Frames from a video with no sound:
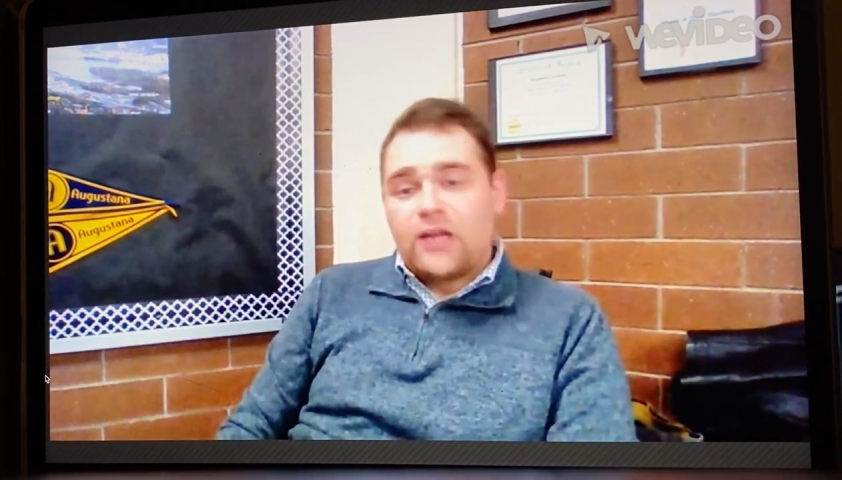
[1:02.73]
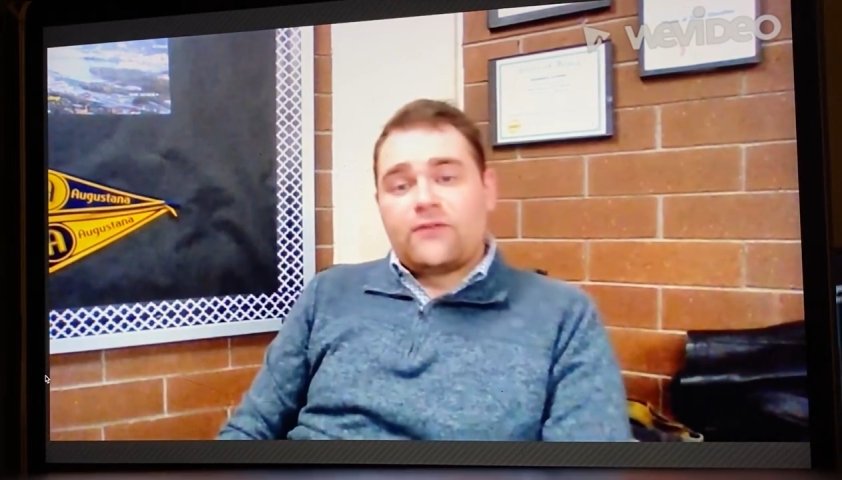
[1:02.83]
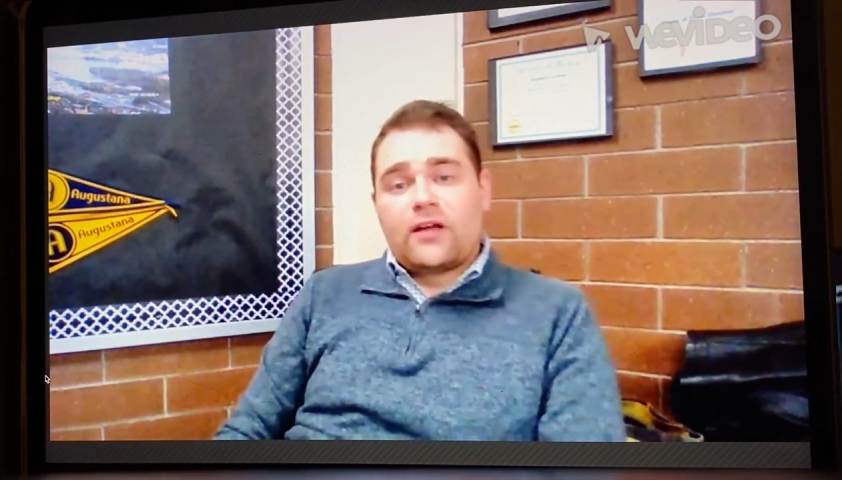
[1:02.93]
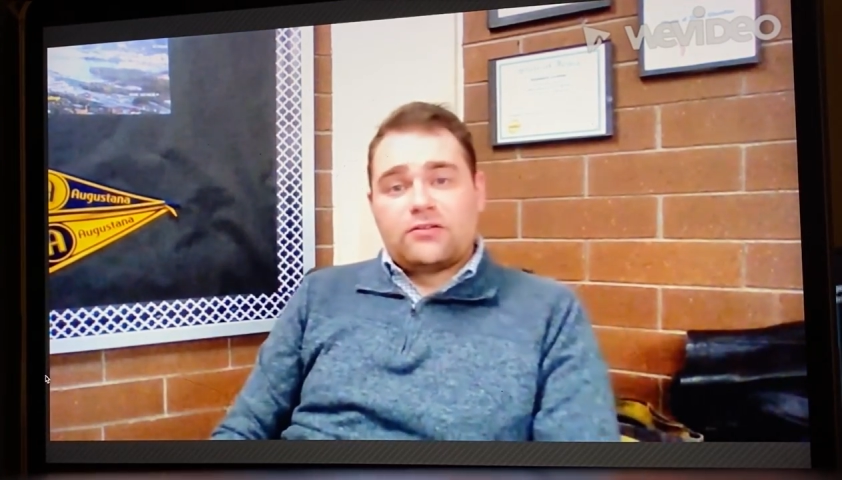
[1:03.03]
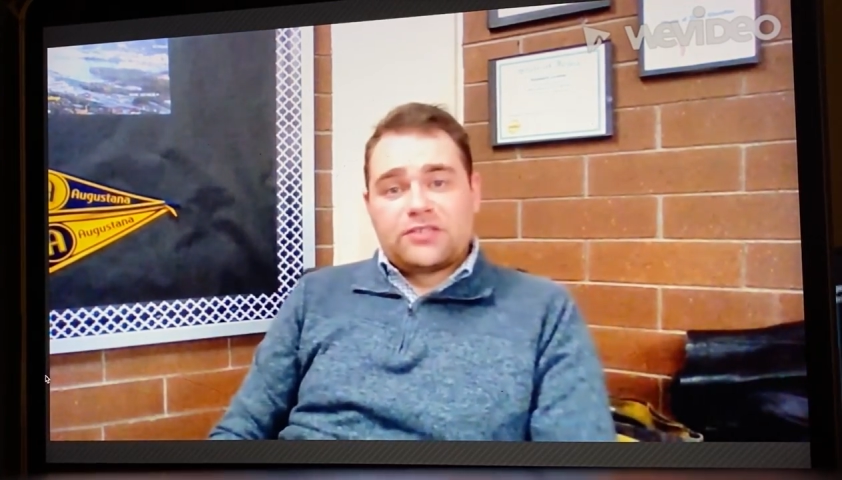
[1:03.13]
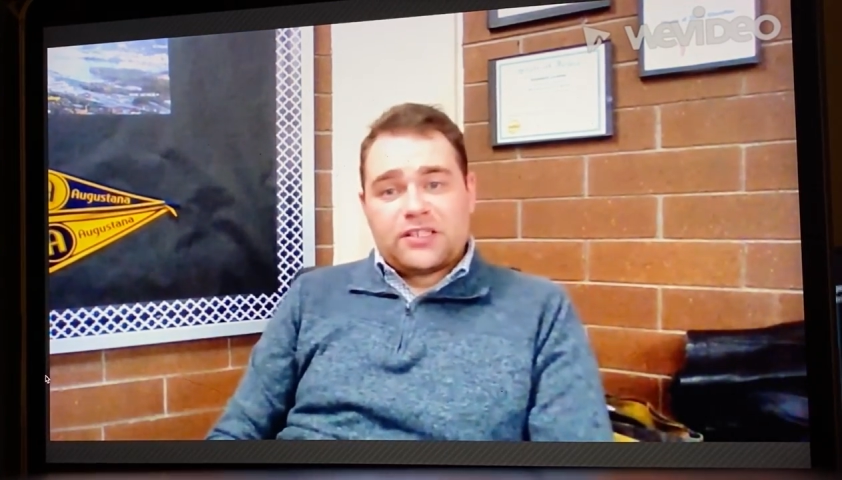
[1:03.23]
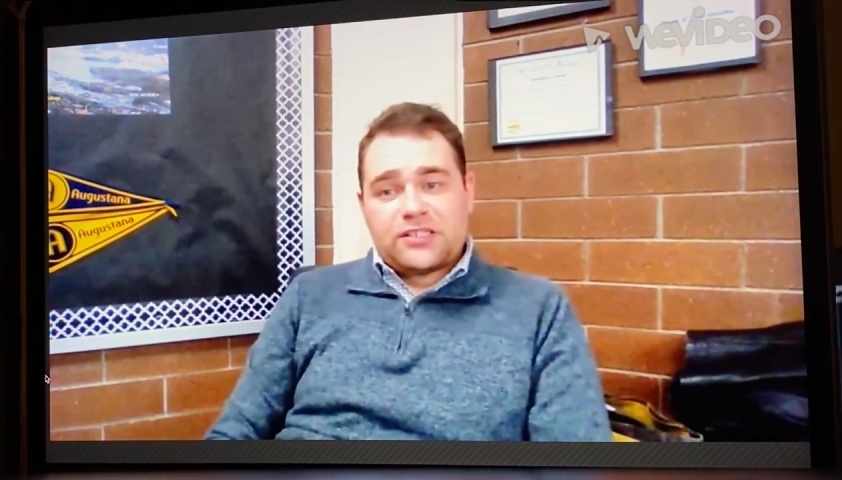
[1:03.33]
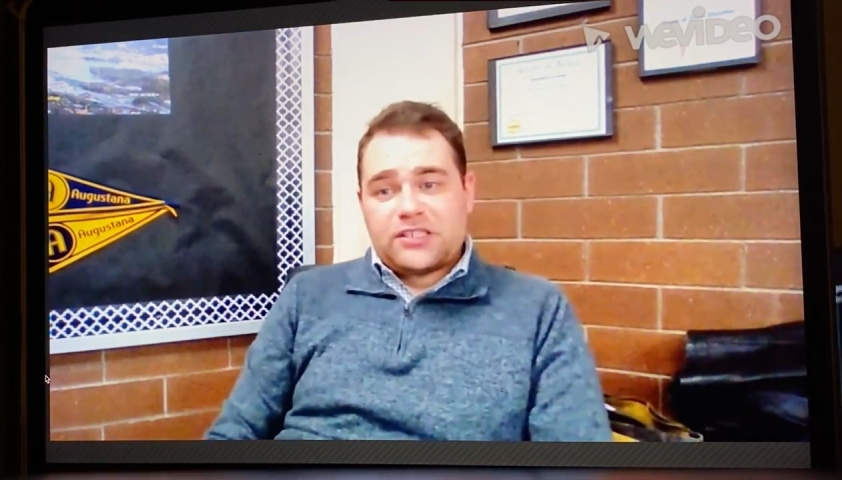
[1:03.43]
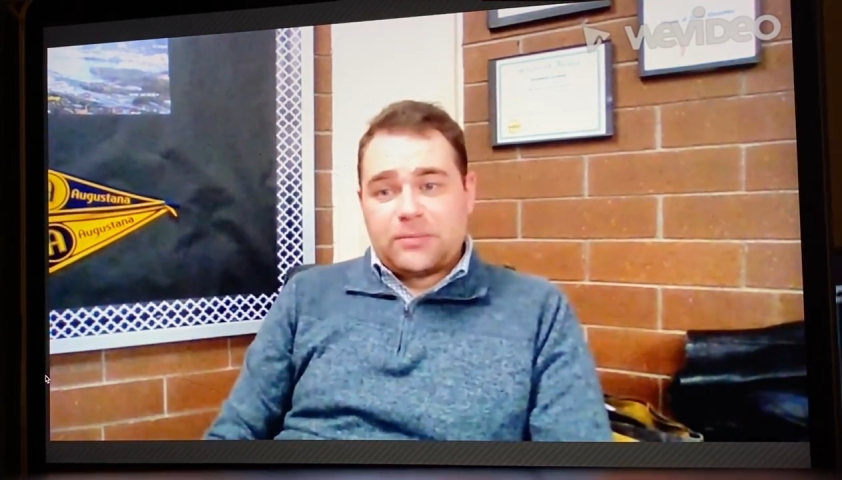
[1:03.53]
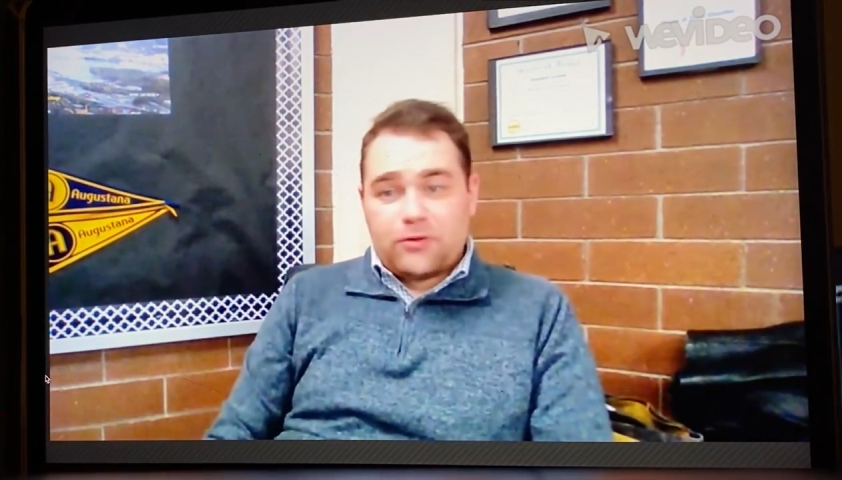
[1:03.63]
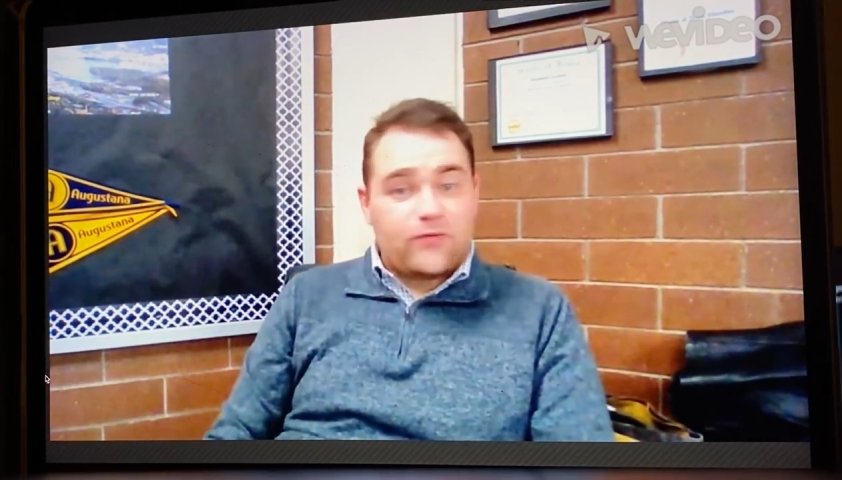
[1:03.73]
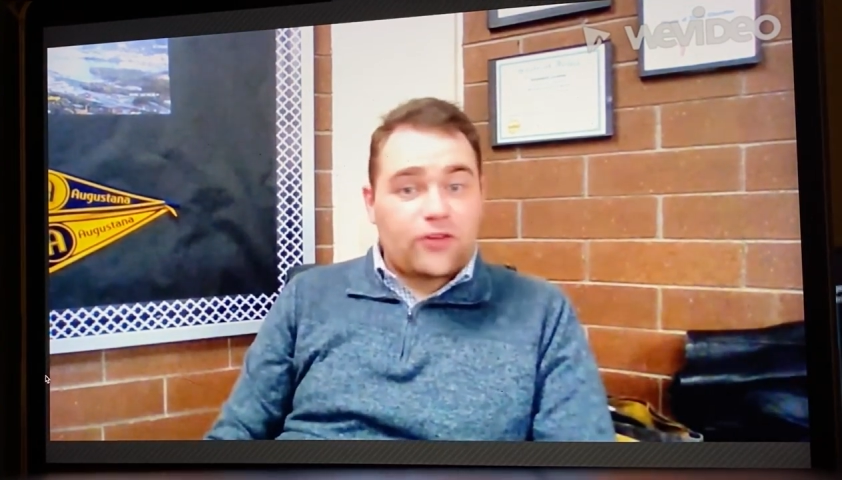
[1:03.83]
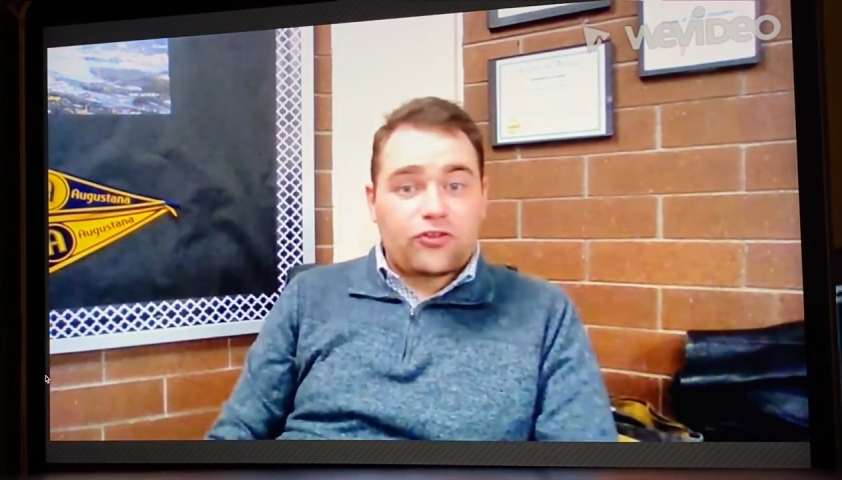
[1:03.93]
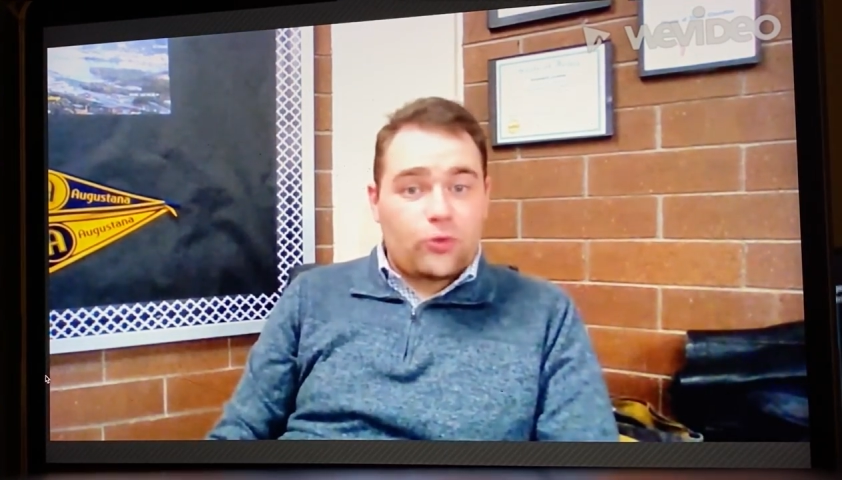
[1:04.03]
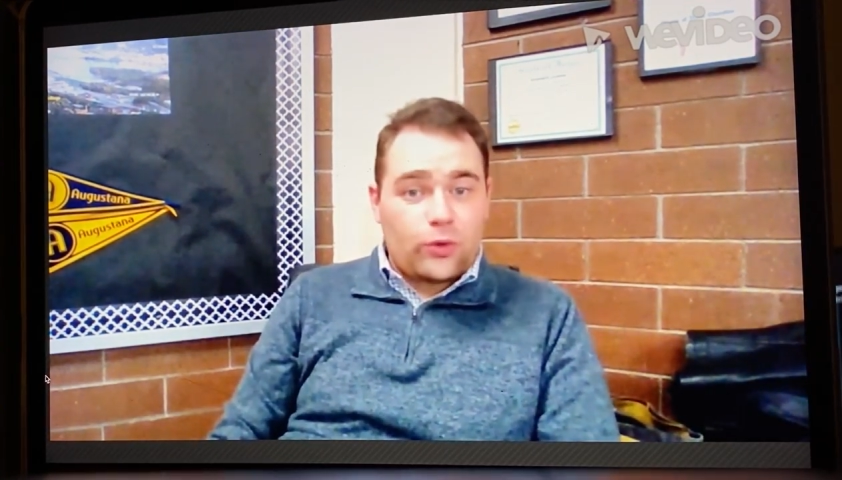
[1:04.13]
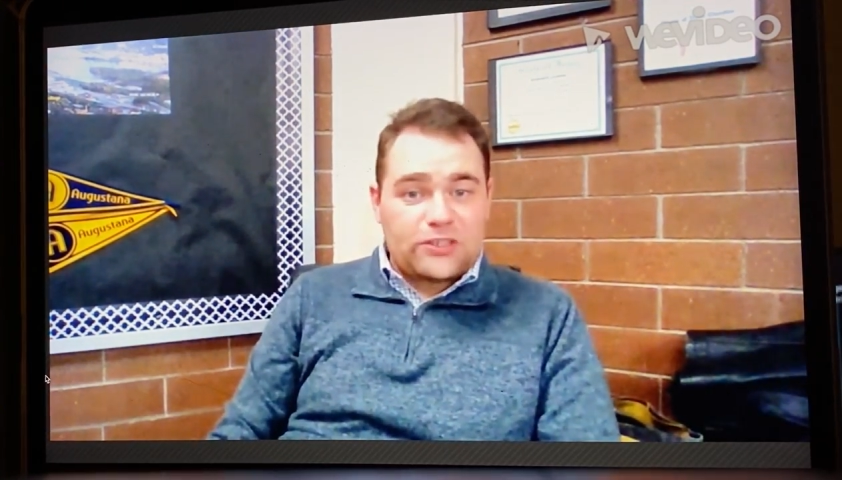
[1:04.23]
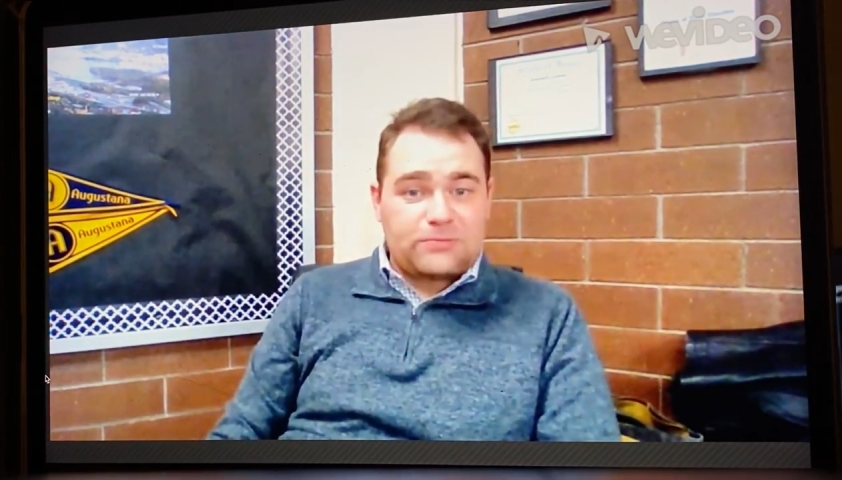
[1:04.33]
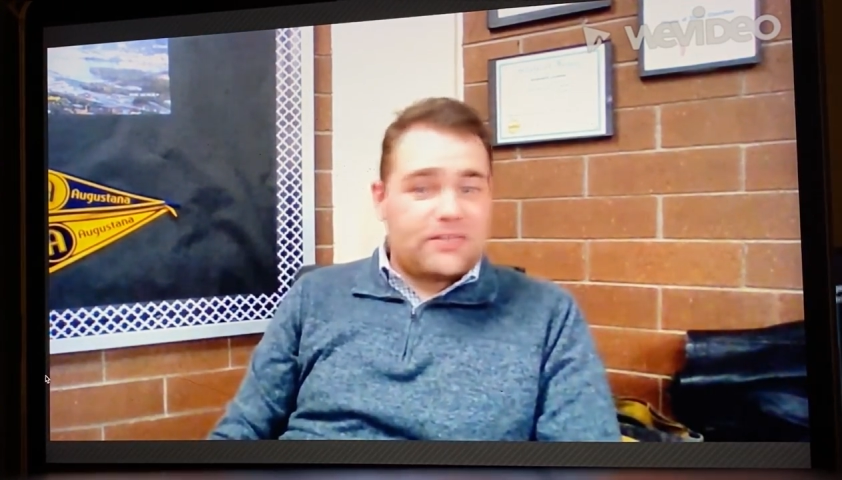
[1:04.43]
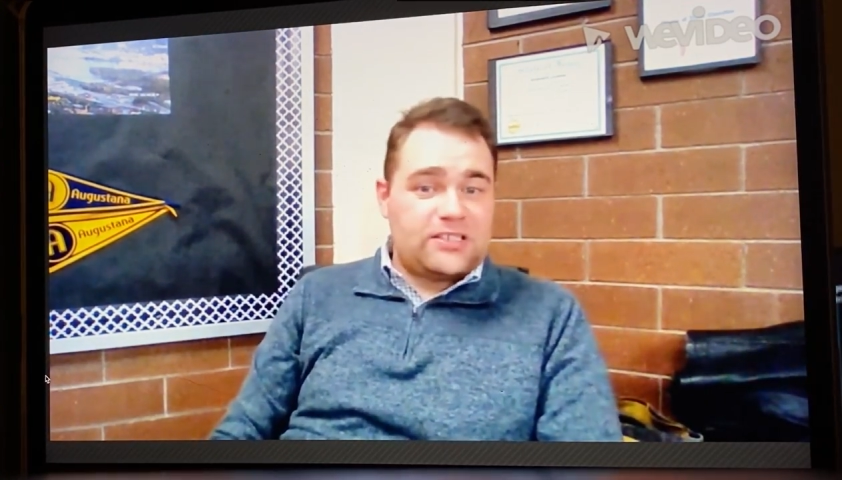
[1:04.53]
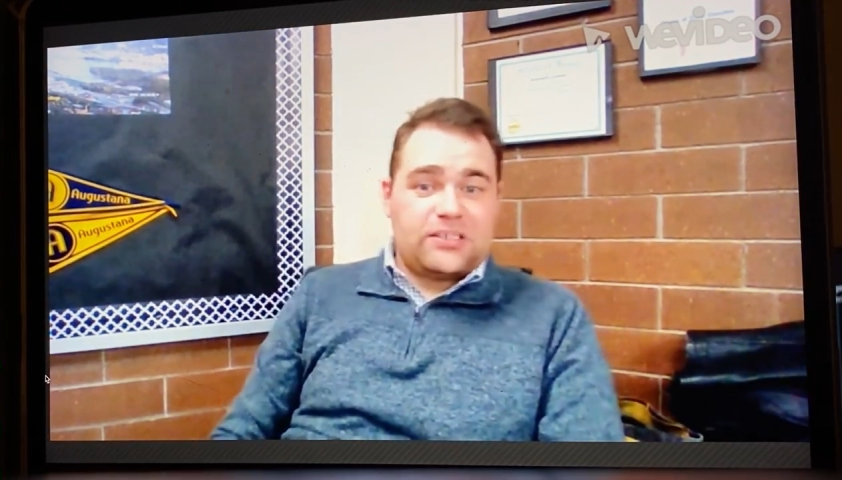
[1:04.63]
it follows us in professional
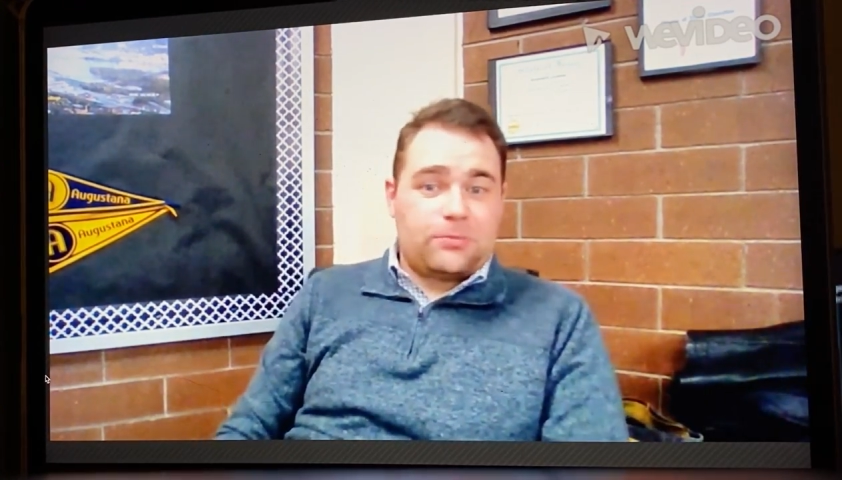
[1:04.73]
workspaces,